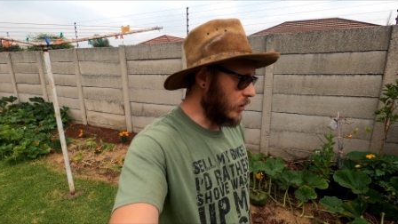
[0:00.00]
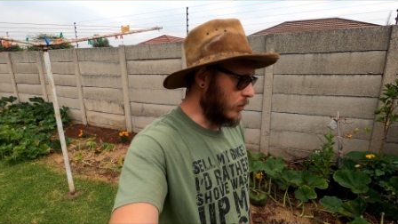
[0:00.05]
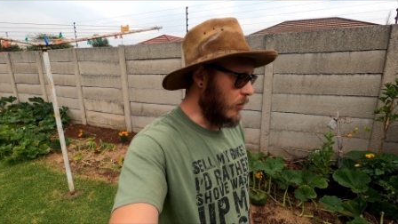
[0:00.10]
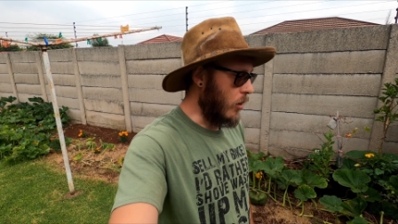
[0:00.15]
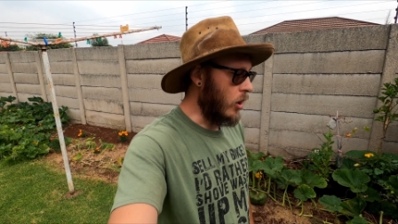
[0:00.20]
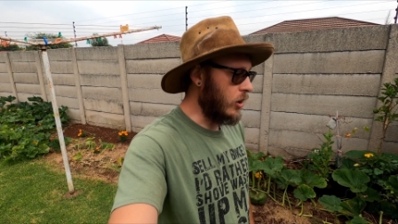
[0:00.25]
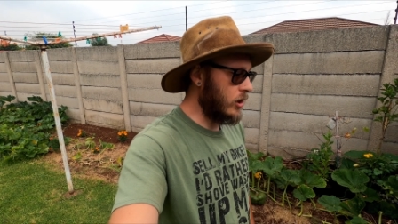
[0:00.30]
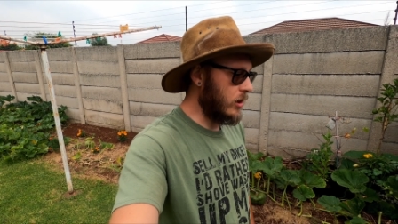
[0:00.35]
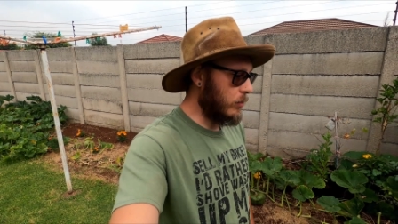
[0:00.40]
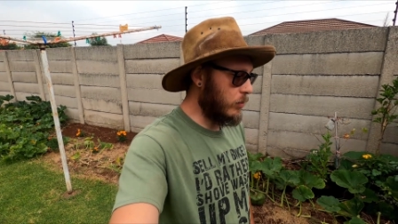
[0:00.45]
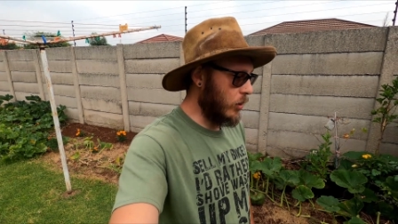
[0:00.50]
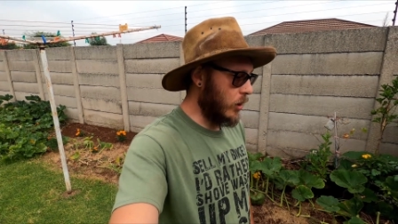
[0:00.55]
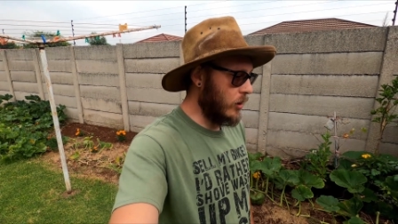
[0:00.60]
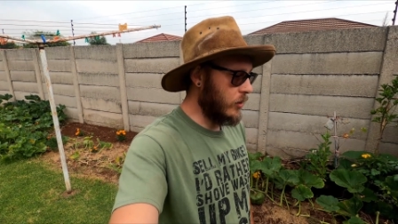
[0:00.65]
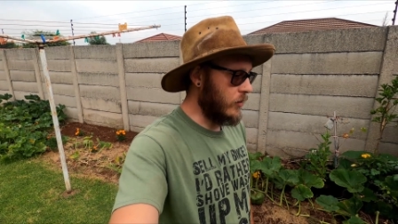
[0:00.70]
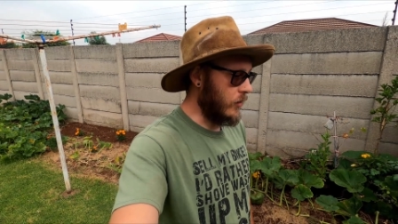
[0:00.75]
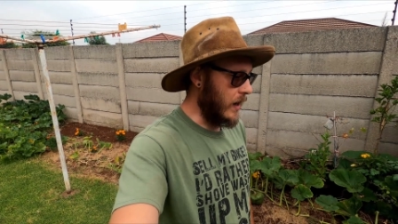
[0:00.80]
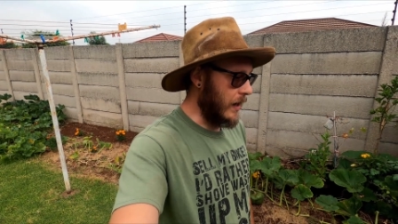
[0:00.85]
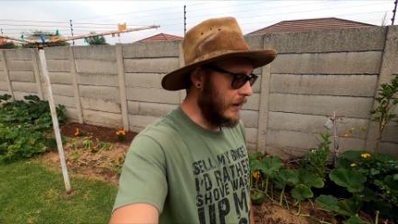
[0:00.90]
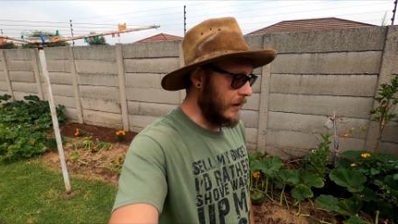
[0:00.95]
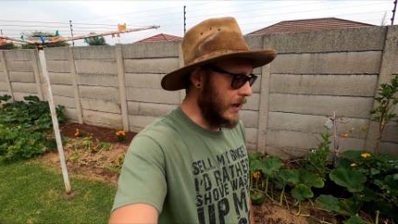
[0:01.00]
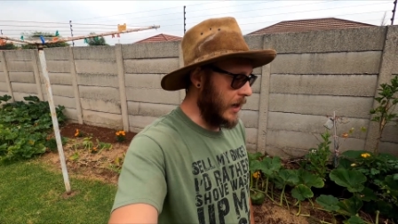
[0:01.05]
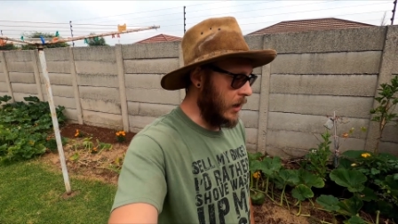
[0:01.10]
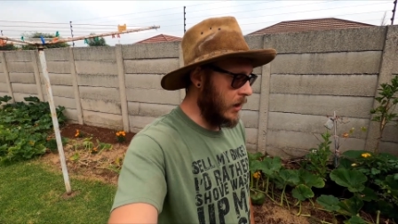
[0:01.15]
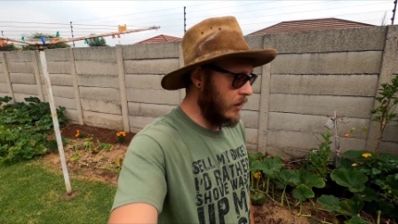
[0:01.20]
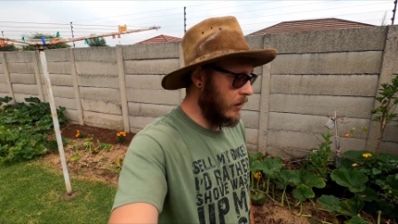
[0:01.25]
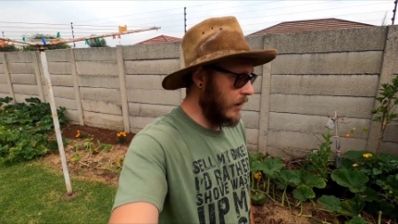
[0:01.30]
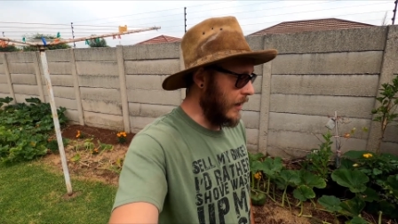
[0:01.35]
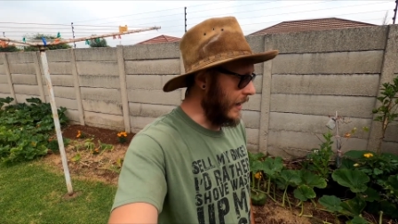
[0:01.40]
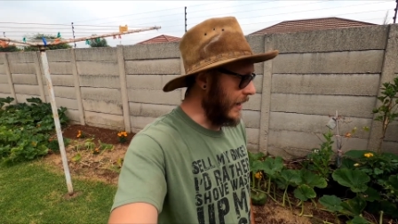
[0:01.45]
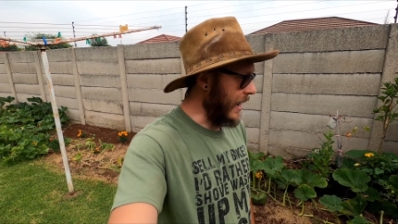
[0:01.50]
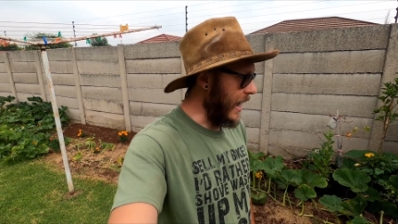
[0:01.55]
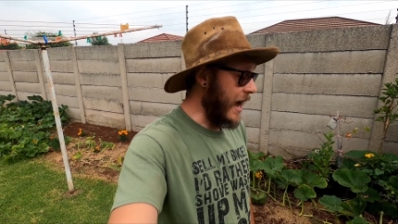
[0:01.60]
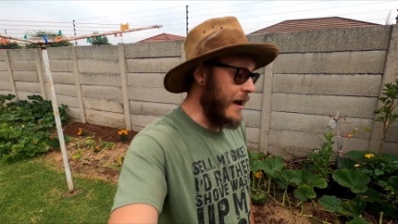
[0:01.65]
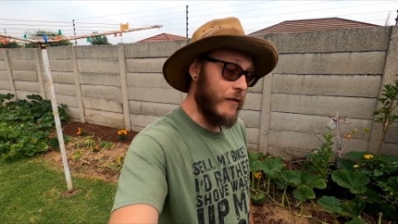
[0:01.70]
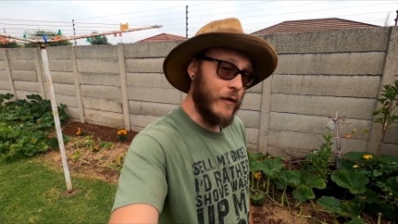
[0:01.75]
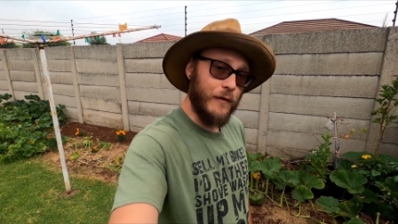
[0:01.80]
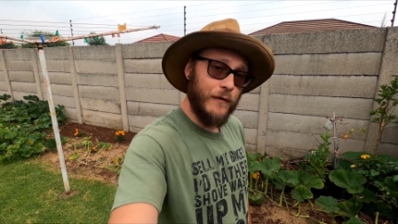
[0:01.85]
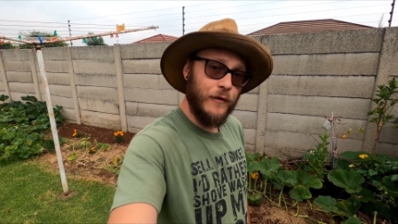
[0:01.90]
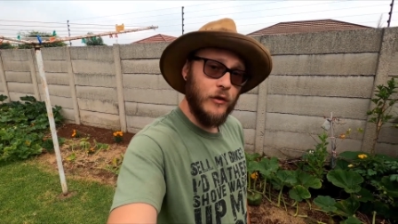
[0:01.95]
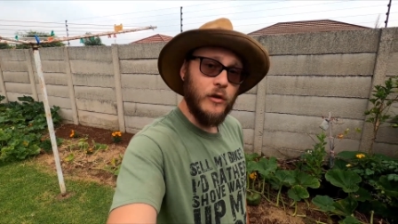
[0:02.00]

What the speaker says: tomato plants right now, and I have a